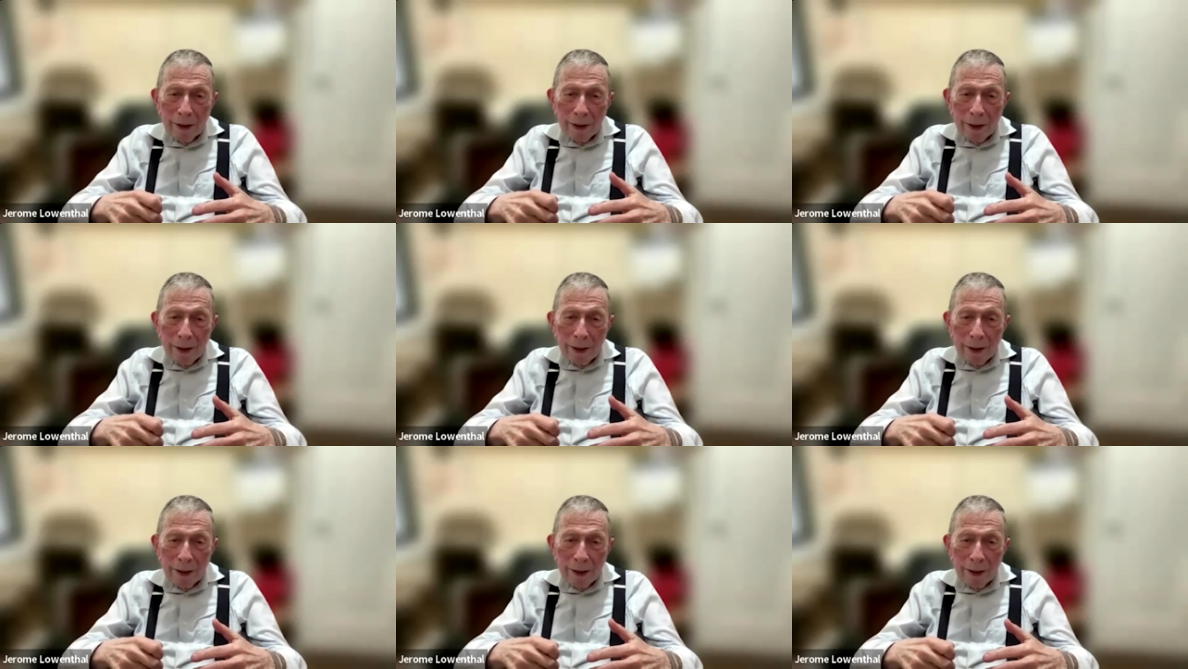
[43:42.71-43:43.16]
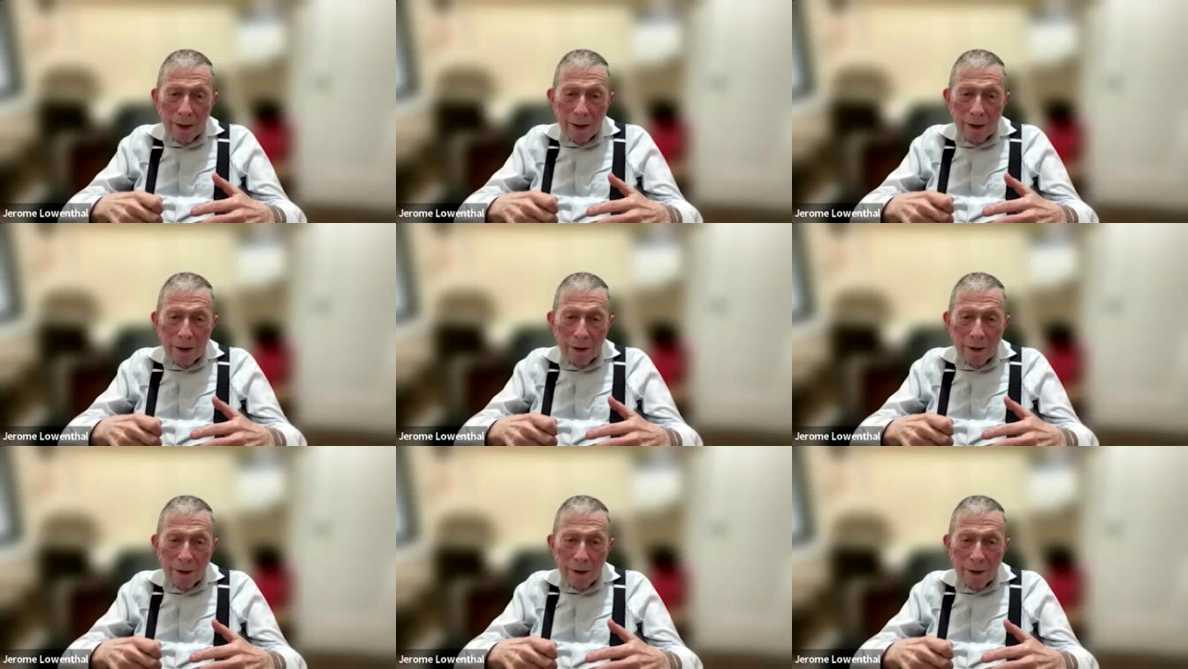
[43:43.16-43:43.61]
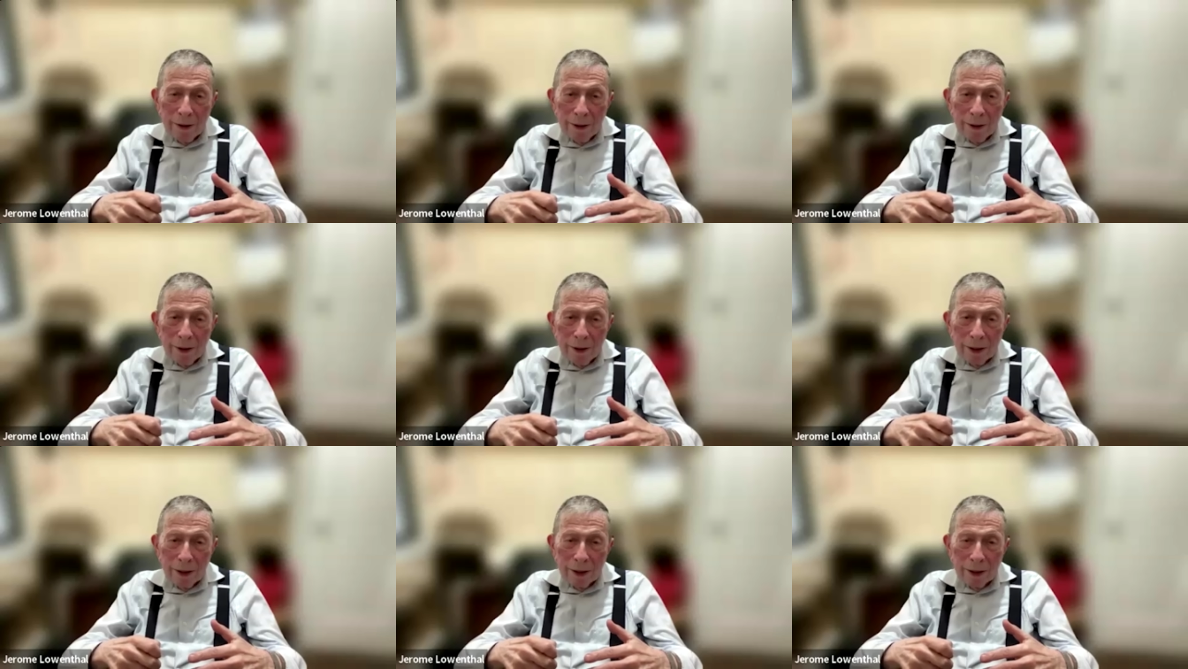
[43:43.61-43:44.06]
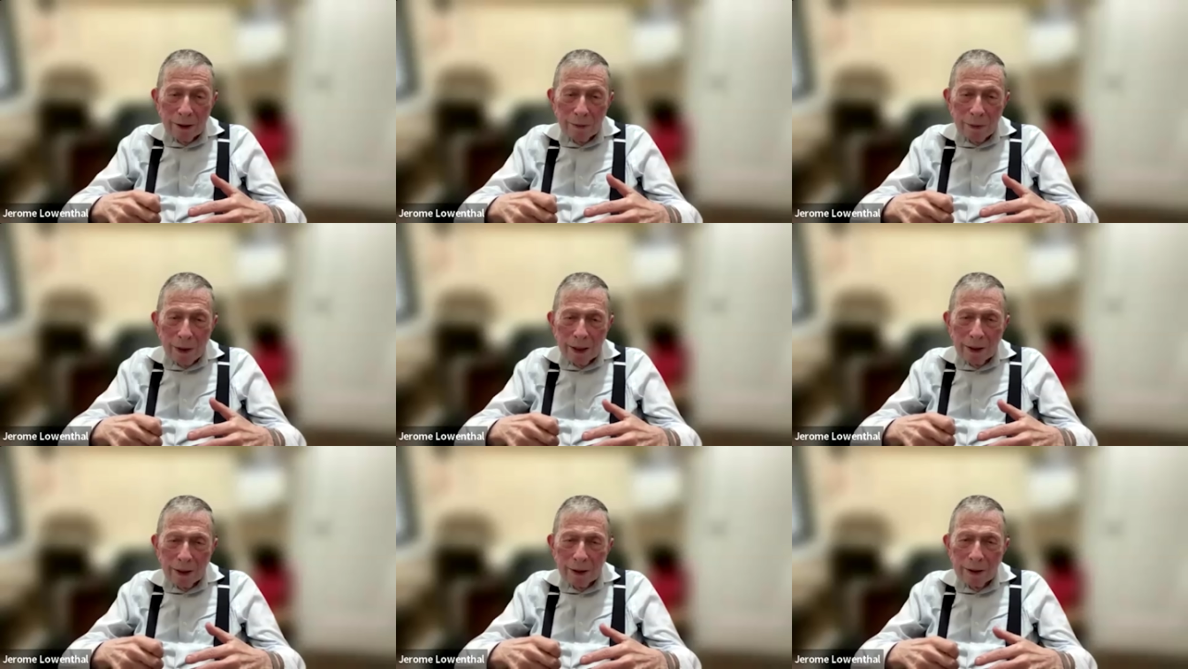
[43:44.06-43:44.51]
the
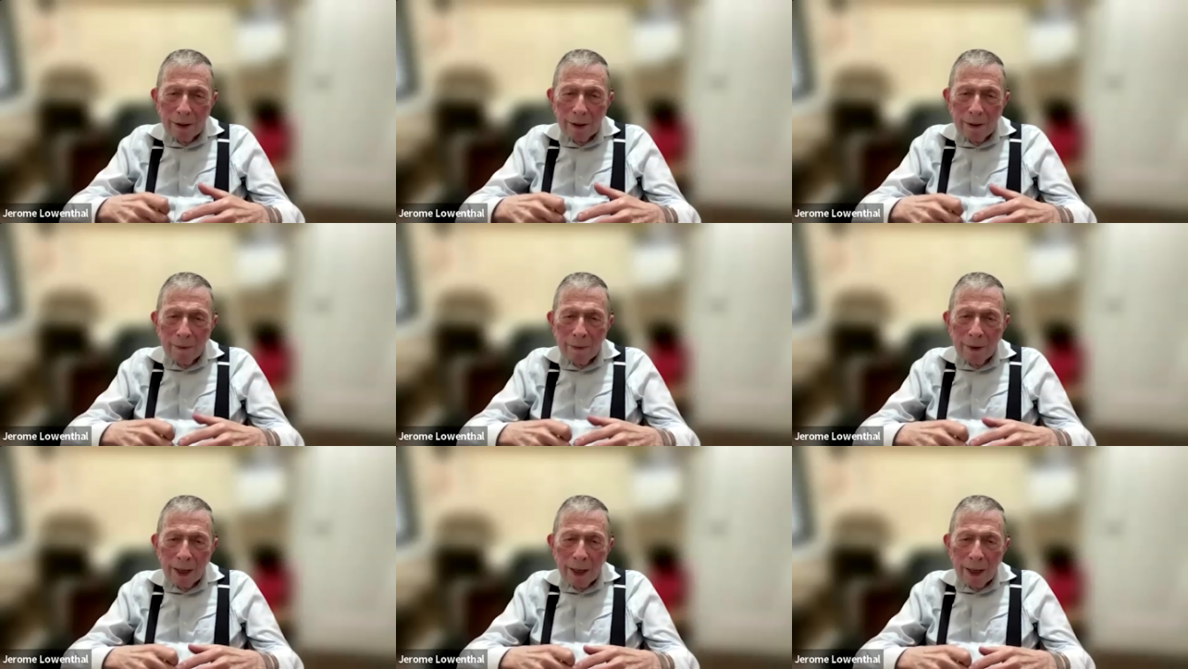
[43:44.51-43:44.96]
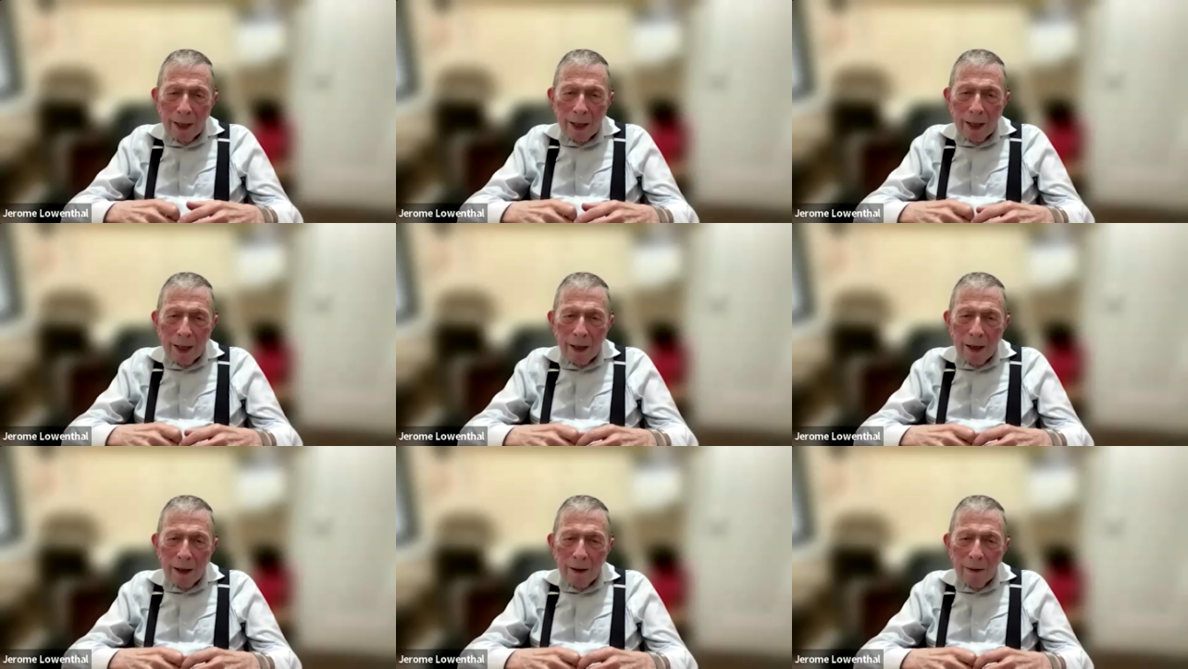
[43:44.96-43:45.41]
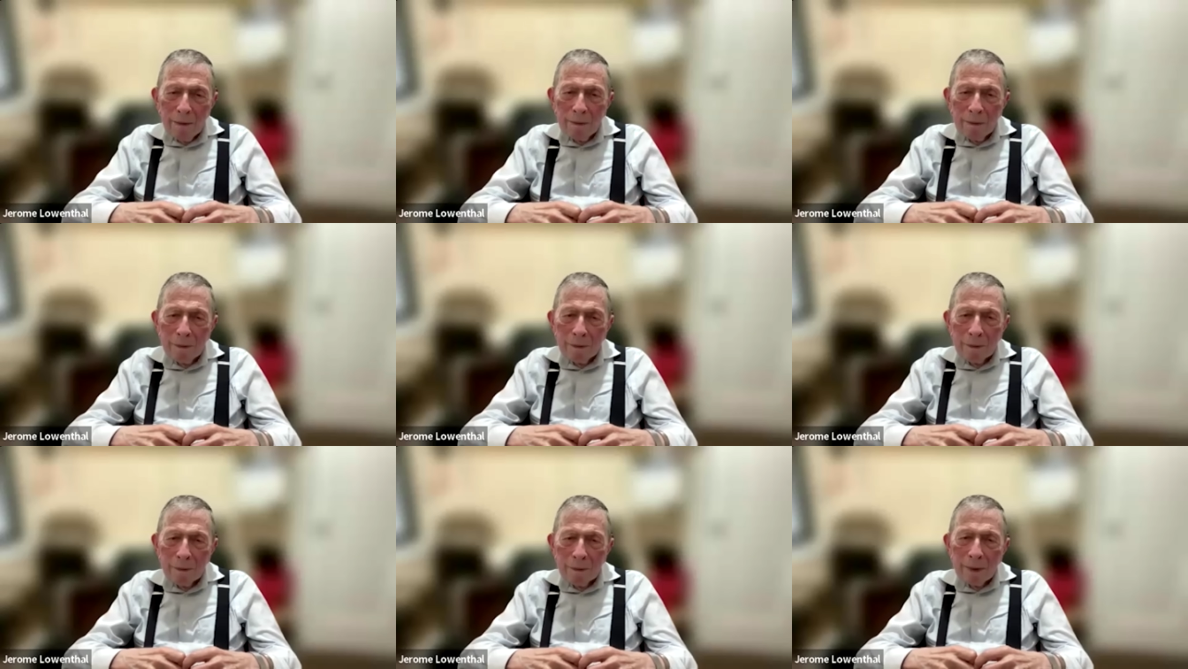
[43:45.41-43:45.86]
expense. Um,